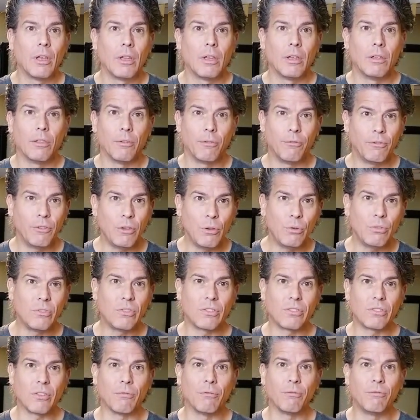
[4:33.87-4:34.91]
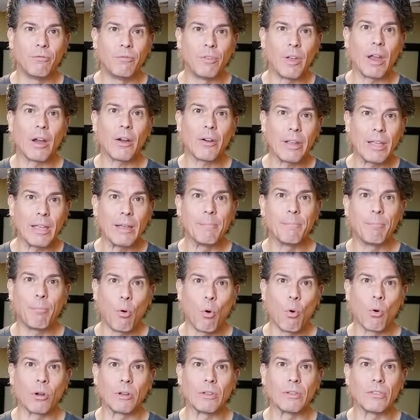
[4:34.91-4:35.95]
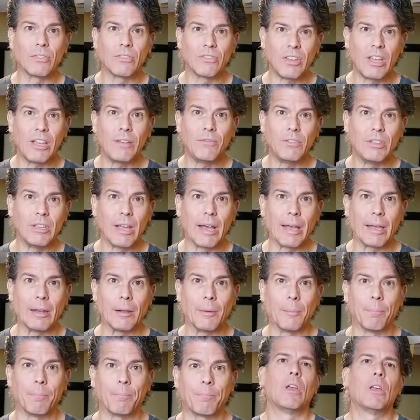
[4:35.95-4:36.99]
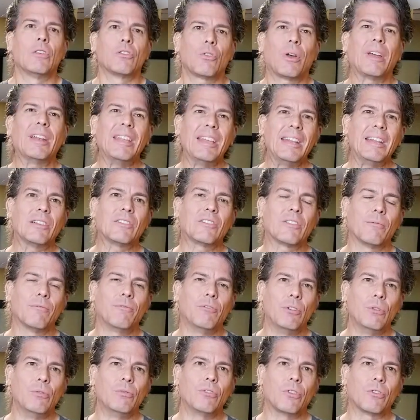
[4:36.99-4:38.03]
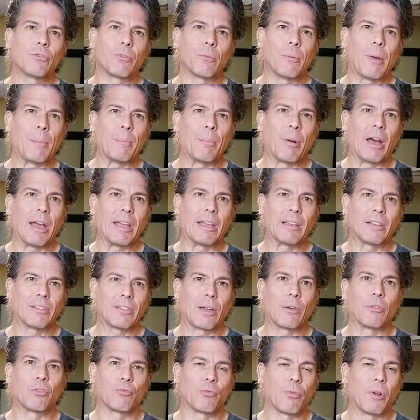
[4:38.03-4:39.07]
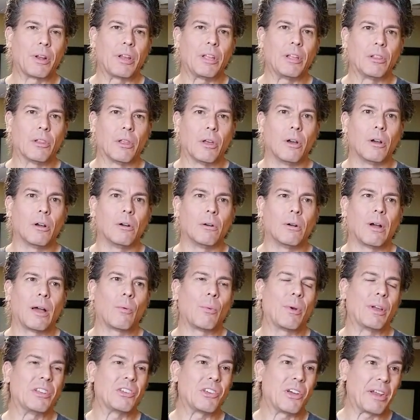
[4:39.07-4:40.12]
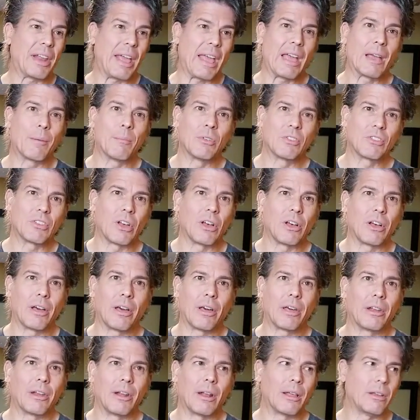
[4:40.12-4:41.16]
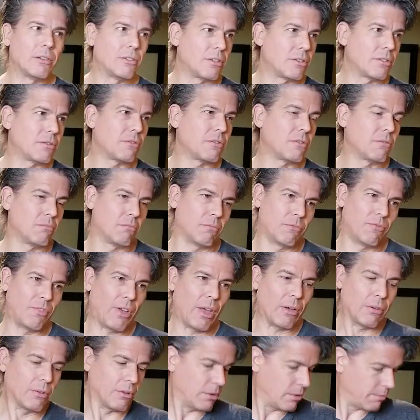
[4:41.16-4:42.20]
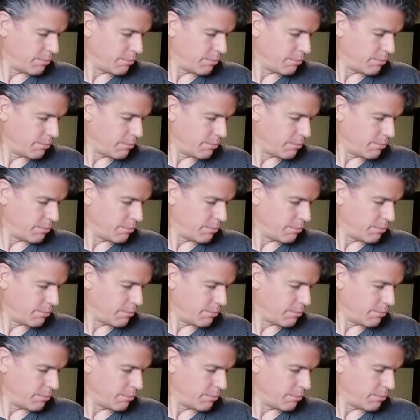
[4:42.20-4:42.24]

The fuse is a very important safety item. So I needed some fuses for my bike because I was running low. I went on Amazon and I just found a